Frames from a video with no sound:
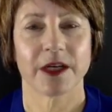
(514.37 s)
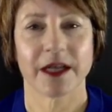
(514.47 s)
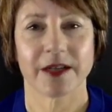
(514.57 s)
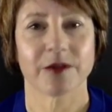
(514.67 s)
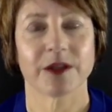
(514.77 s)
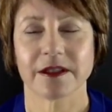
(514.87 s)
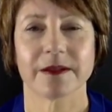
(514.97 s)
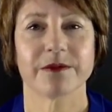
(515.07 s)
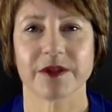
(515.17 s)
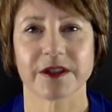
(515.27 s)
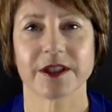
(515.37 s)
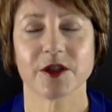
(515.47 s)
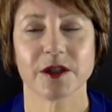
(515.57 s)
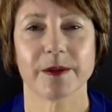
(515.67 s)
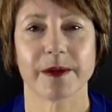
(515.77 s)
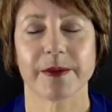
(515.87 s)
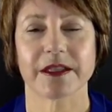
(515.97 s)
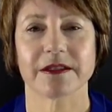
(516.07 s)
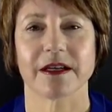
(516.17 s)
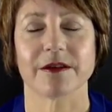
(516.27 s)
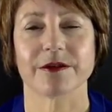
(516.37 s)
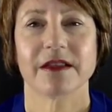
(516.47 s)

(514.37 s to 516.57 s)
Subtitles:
and I don't end up feeling good about myself?